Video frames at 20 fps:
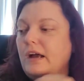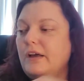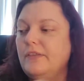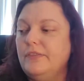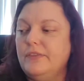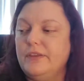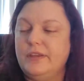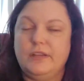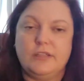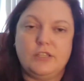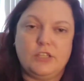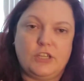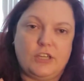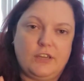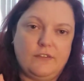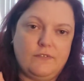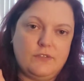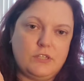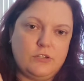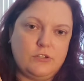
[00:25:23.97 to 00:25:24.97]
And then it
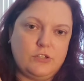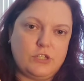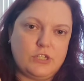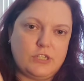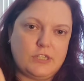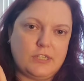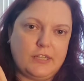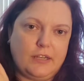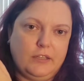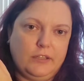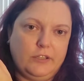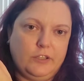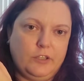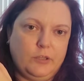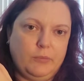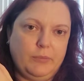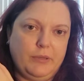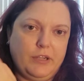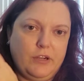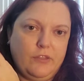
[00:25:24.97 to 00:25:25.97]
gives you just like a
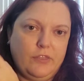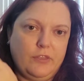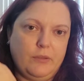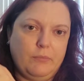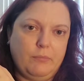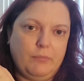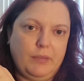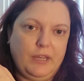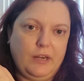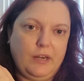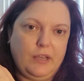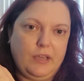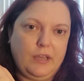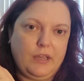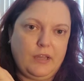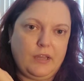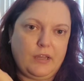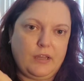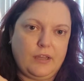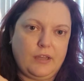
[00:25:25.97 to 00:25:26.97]
little bit on the
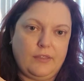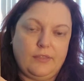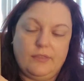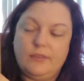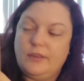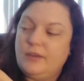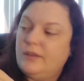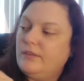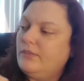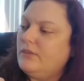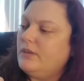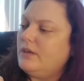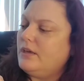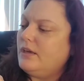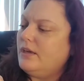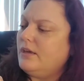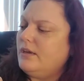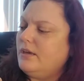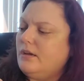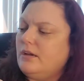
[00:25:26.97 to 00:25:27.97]
meaning, and then
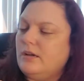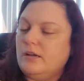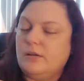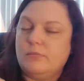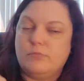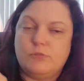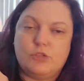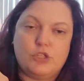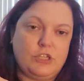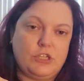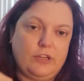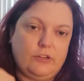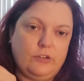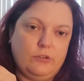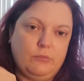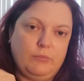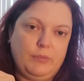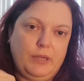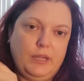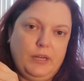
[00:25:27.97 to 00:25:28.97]
the
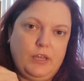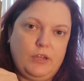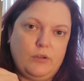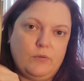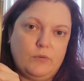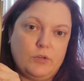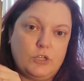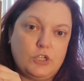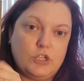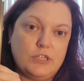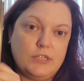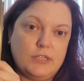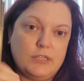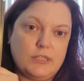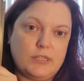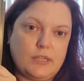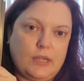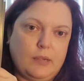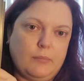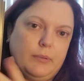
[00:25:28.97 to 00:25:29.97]
shadow meaning, which
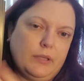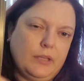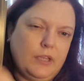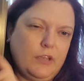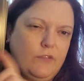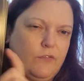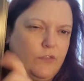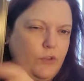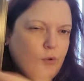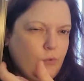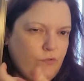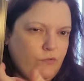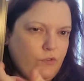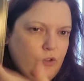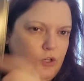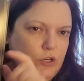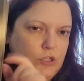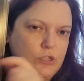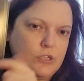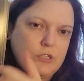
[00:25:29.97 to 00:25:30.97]
is, I believe, the
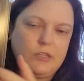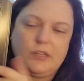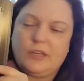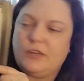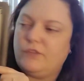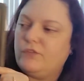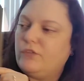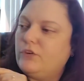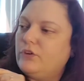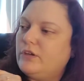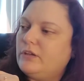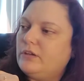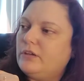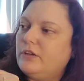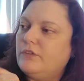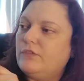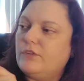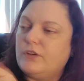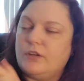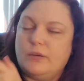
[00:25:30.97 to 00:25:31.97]
reverse. Like
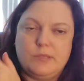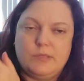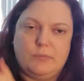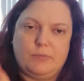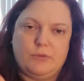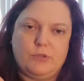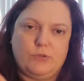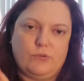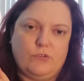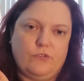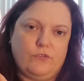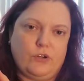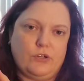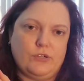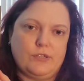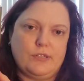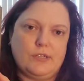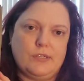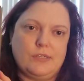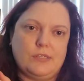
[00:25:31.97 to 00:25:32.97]
if it comes up as
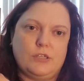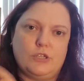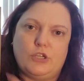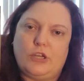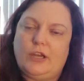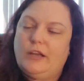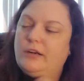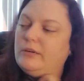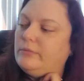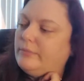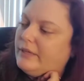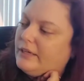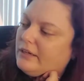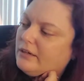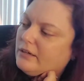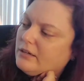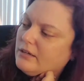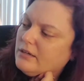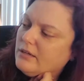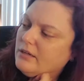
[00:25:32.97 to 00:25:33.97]
reverse, it's the shadow
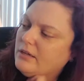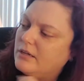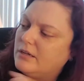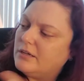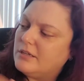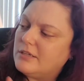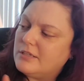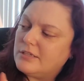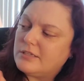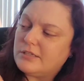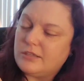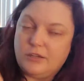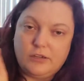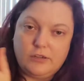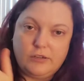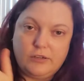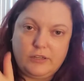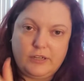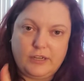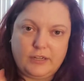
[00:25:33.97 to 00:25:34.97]
meaning.
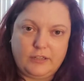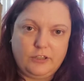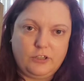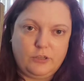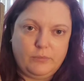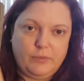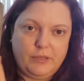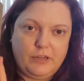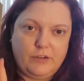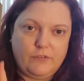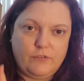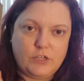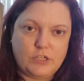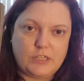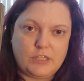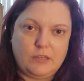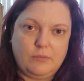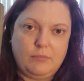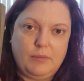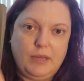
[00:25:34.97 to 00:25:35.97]
So you got a little bit of
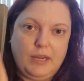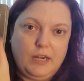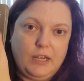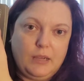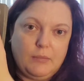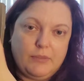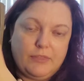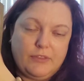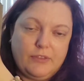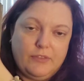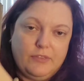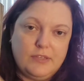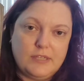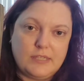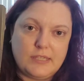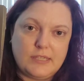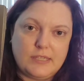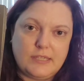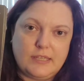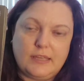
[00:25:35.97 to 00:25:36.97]
just the meaning, but then
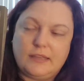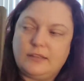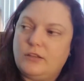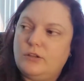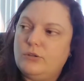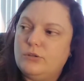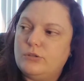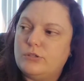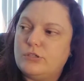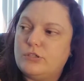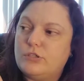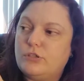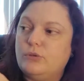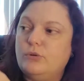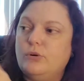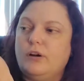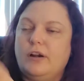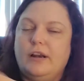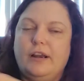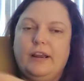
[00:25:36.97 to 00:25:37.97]
this is like the whole
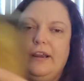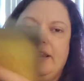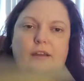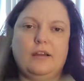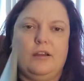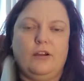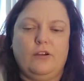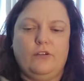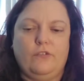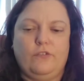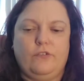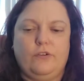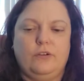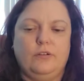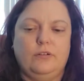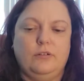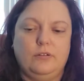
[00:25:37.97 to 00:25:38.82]
story of